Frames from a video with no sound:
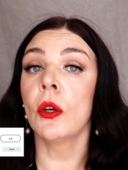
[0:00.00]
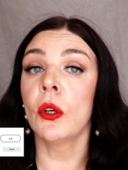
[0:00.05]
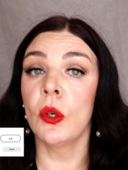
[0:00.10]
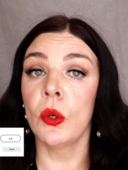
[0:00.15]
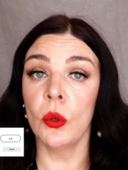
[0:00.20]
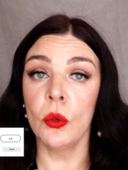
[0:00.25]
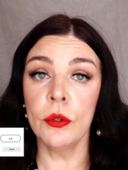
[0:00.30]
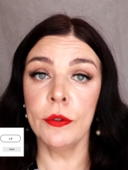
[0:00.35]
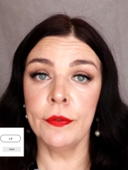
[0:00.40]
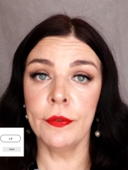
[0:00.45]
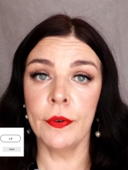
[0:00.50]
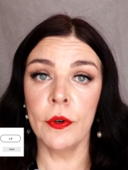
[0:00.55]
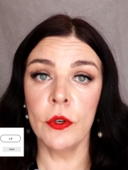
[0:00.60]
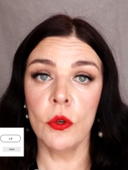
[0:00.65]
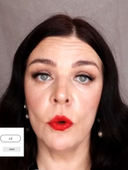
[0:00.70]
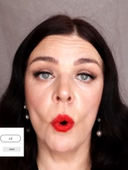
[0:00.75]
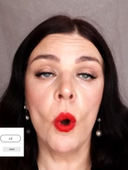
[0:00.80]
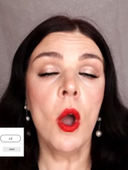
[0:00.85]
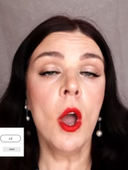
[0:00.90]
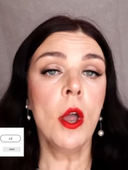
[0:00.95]
good for
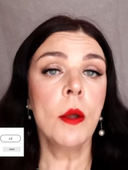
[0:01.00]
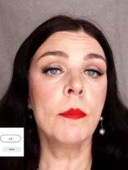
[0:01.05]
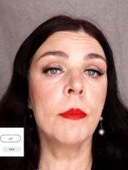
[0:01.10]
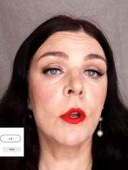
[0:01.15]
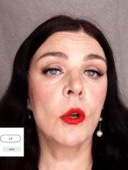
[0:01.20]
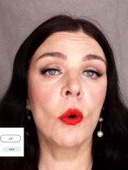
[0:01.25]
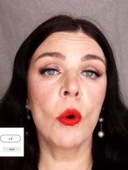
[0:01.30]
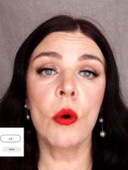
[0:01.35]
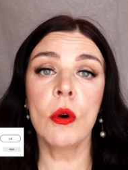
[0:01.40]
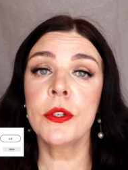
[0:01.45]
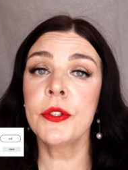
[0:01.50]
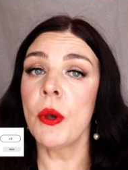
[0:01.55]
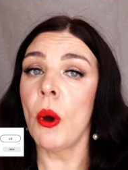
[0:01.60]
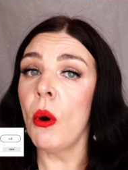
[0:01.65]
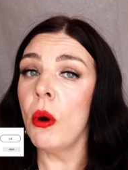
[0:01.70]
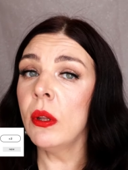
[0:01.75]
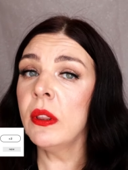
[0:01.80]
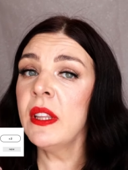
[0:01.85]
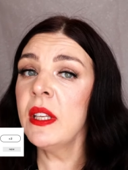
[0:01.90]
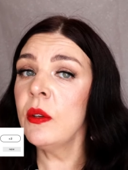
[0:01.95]
you because
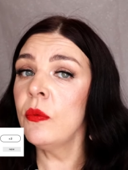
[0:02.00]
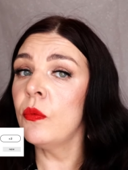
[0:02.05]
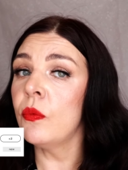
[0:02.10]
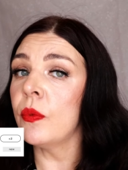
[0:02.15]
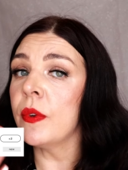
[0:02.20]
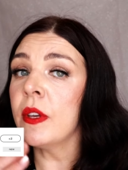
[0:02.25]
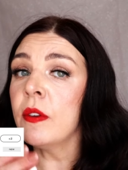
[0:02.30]
only